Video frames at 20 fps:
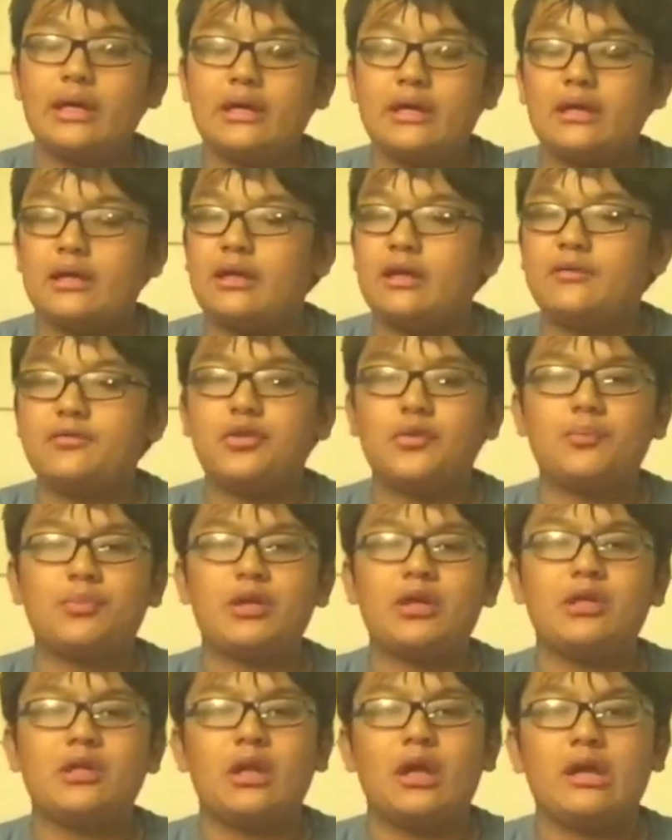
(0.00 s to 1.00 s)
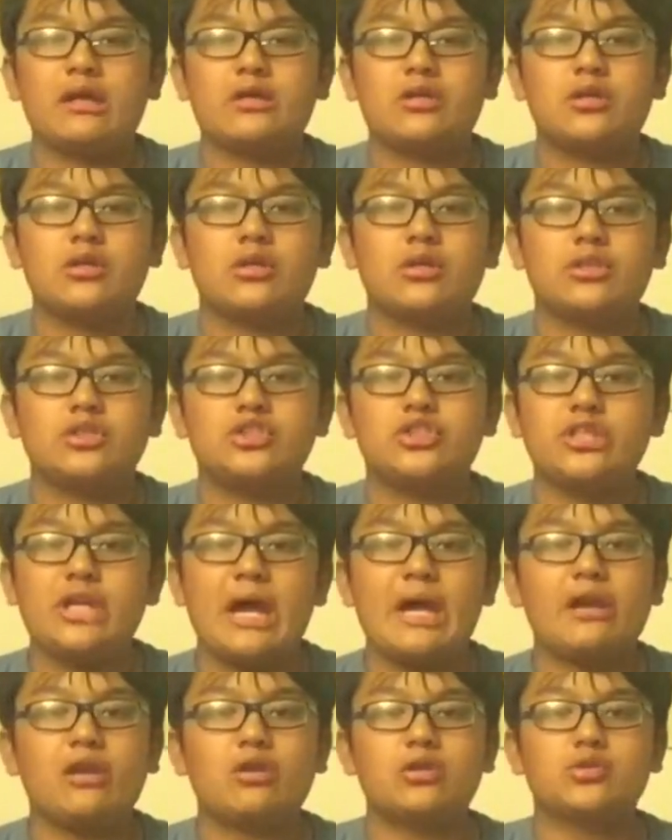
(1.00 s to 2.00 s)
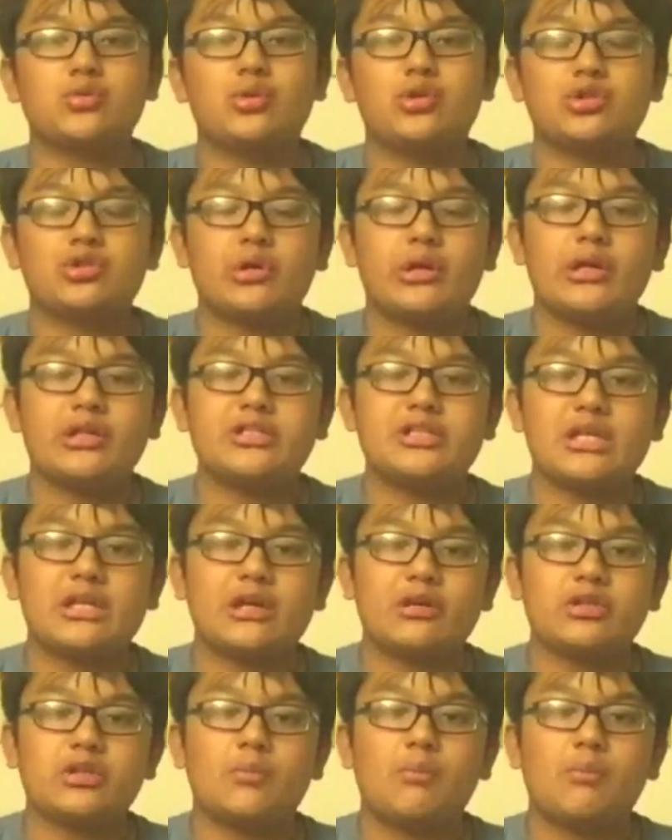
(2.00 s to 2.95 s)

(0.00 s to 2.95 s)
And if you play like Shadows where you're trying to take out